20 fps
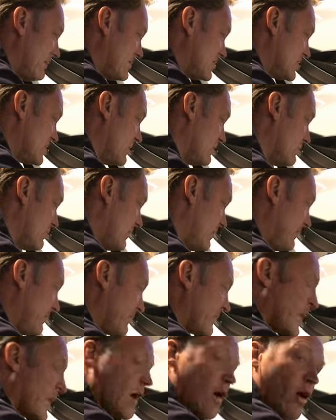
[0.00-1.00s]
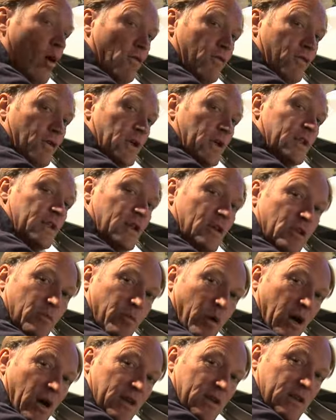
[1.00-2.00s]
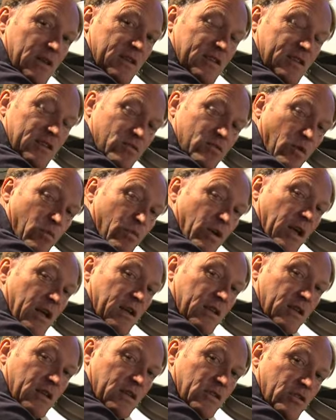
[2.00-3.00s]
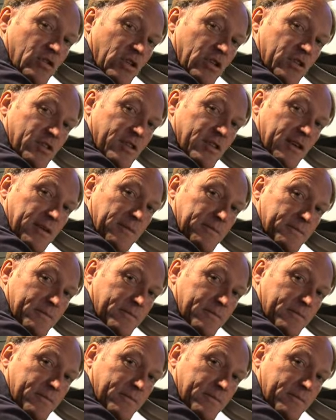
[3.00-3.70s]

So hopefully the other part of this is when we get done adjusting,